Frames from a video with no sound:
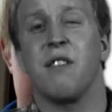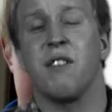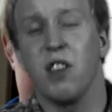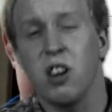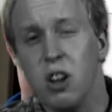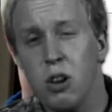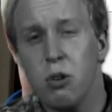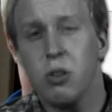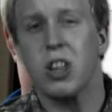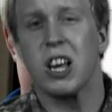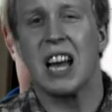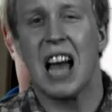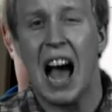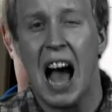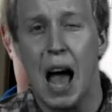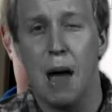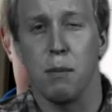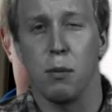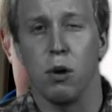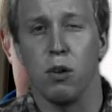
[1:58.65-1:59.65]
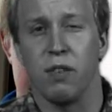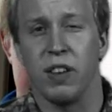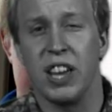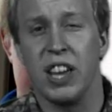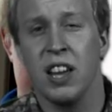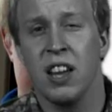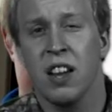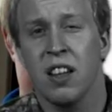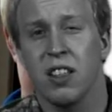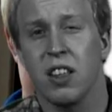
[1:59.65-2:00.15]
If you're using
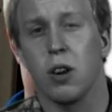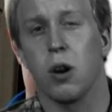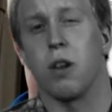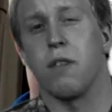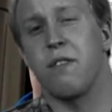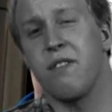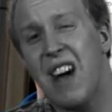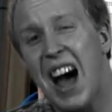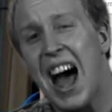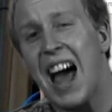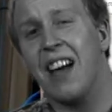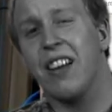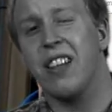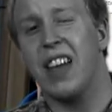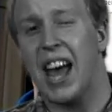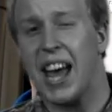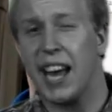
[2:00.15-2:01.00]
iMovie, then go to File,